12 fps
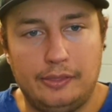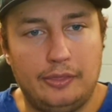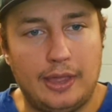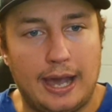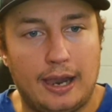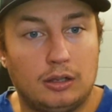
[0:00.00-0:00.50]

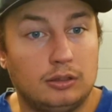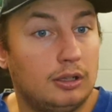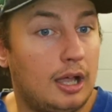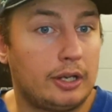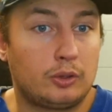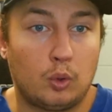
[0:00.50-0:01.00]
that a
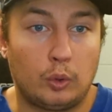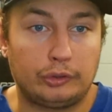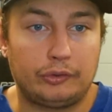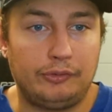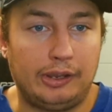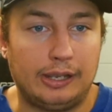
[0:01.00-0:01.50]
lot of
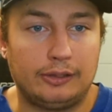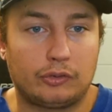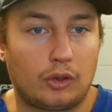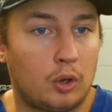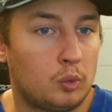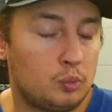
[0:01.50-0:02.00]
Colts fans
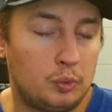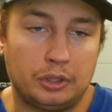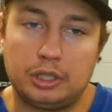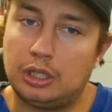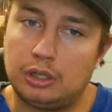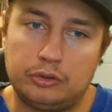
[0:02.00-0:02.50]
are
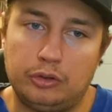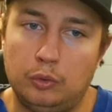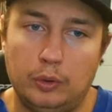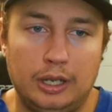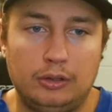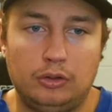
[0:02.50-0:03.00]
really going to
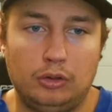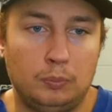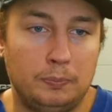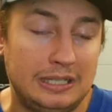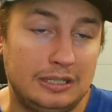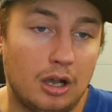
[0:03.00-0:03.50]
tune into
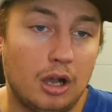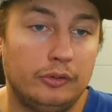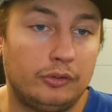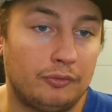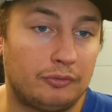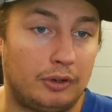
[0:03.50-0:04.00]

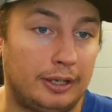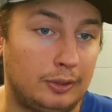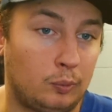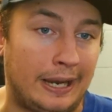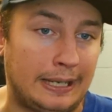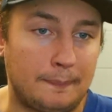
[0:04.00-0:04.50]
because of Frank
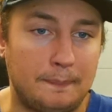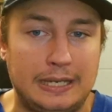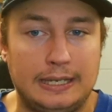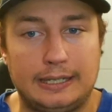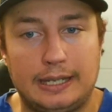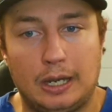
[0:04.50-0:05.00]
Reich
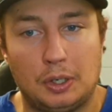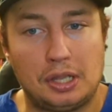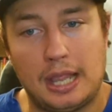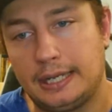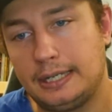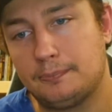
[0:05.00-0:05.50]
being in
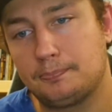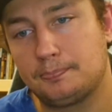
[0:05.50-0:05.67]
Carolina.